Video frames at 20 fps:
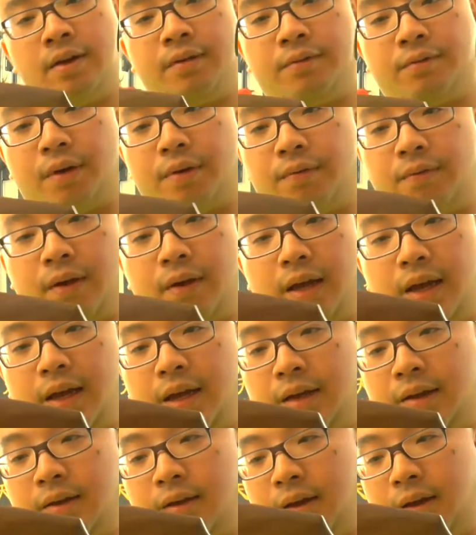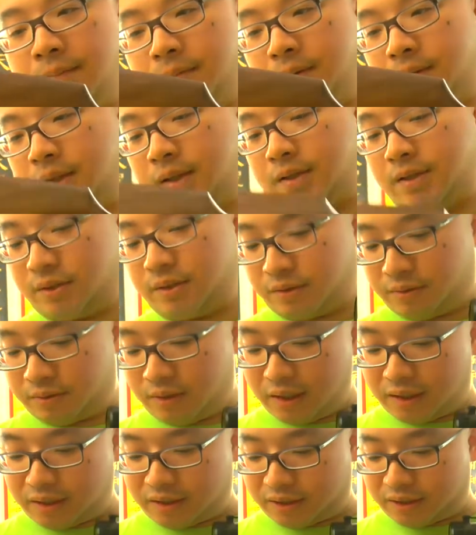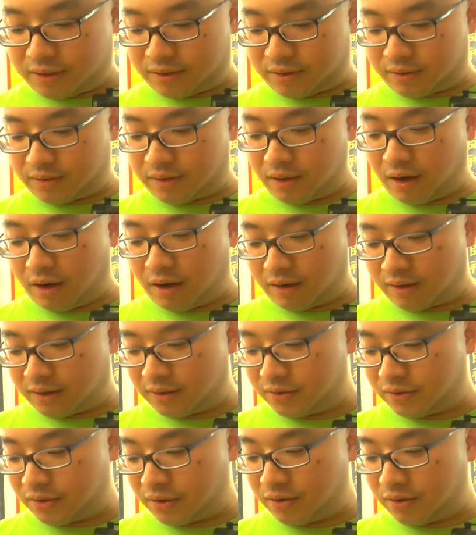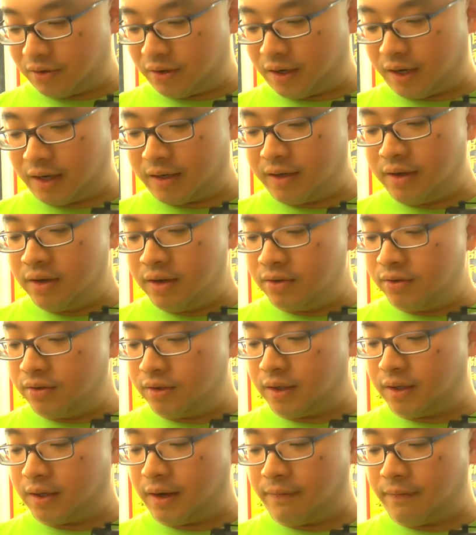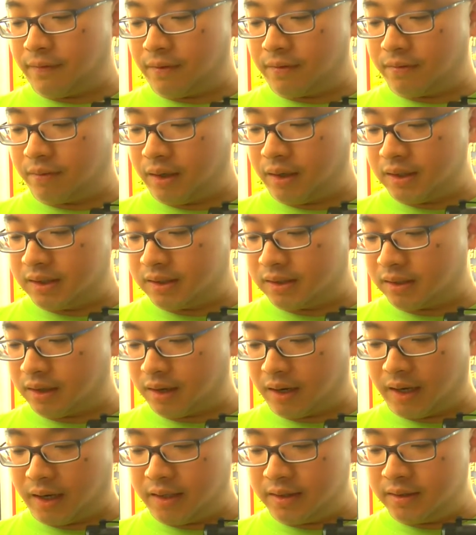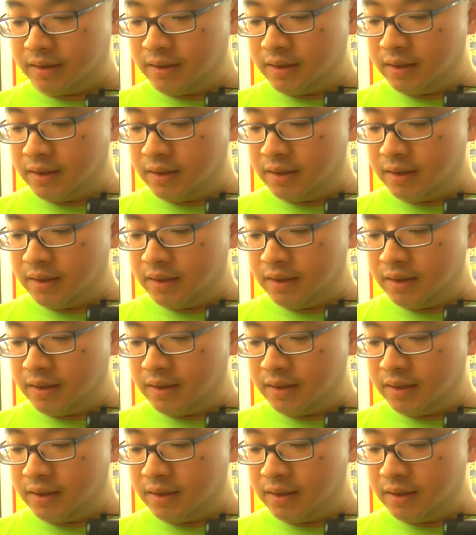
with a ambidextrous stock, so you can use it left and right side.